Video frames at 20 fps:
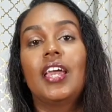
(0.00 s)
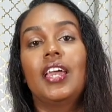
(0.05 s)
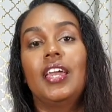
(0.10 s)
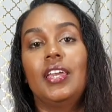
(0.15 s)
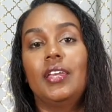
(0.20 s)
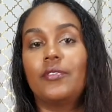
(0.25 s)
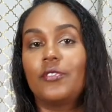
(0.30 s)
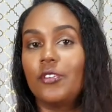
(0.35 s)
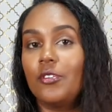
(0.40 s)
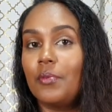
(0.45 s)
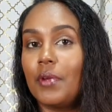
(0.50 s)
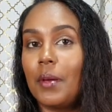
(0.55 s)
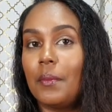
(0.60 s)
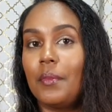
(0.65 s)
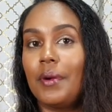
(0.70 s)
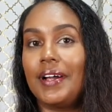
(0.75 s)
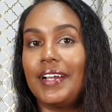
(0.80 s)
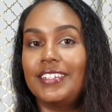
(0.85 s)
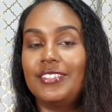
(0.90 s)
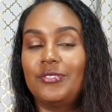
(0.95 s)
If you
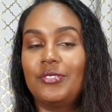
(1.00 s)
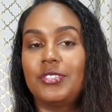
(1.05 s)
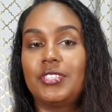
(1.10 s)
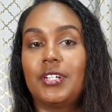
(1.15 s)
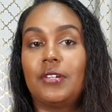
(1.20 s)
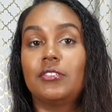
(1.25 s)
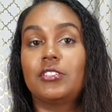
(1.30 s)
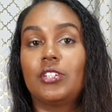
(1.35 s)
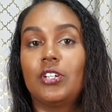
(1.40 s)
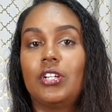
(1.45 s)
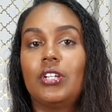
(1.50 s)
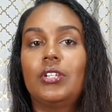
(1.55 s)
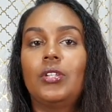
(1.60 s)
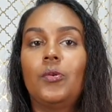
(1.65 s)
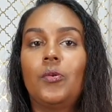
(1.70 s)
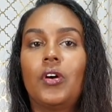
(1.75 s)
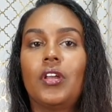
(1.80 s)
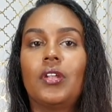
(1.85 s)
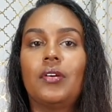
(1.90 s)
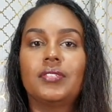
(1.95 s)
remember, I told you I was gonna do
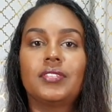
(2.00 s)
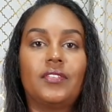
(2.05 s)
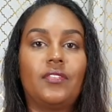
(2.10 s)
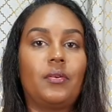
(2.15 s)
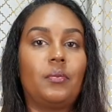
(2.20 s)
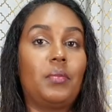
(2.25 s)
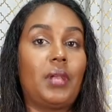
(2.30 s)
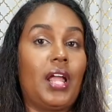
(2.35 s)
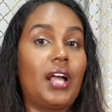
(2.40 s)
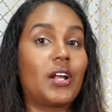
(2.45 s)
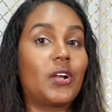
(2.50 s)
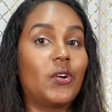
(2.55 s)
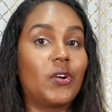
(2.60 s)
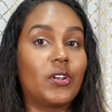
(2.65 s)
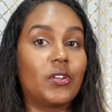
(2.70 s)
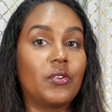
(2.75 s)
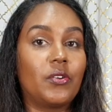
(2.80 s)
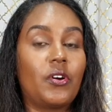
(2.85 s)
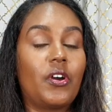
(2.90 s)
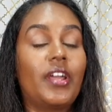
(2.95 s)
one out of a black
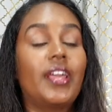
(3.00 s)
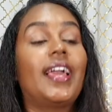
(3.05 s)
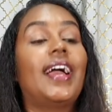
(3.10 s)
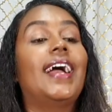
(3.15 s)
corduroy.